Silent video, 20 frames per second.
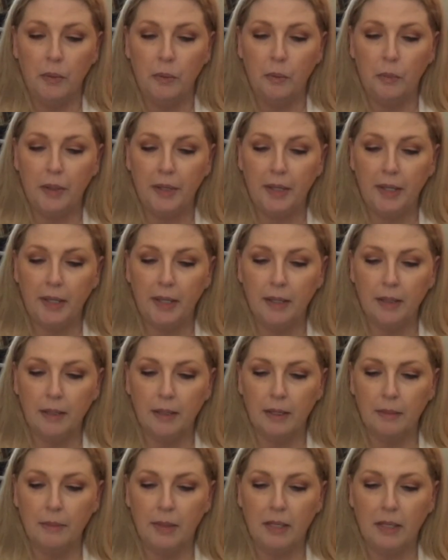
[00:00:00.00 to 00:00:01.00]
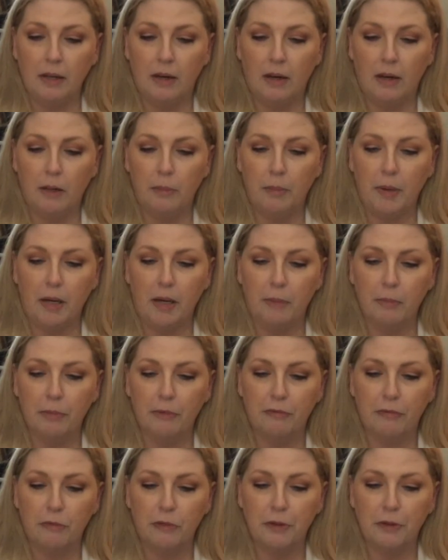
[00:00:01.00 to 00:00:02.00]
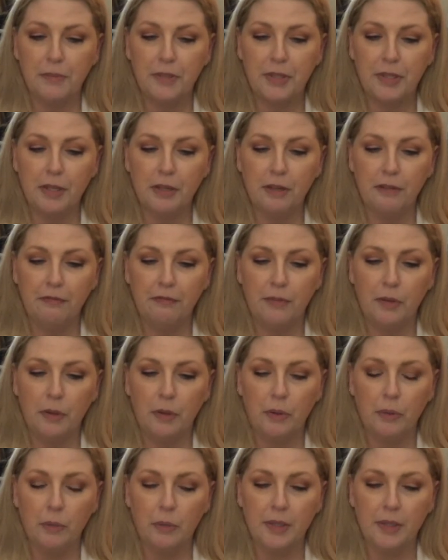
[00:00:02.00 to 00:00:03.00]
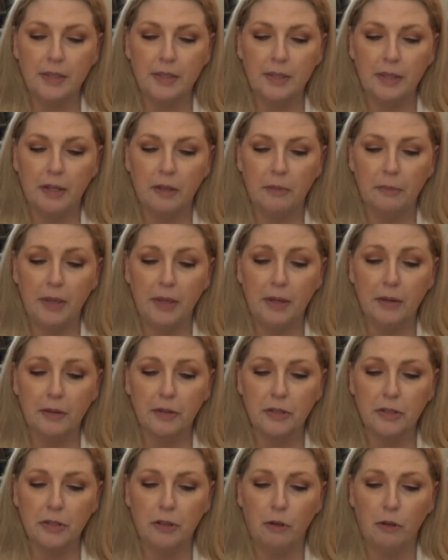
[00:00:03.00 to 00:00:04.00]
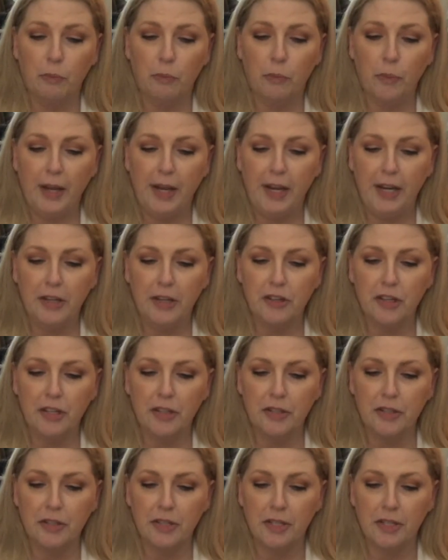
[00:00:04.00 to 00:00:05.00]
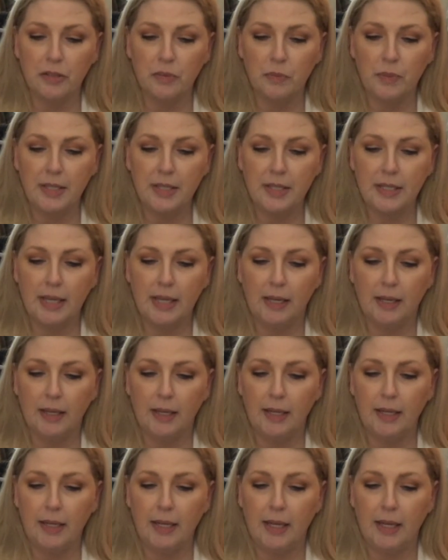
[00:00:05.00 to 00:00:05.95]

When incoming call, palm performs earphone 1 centimeter scope range and stays 1 second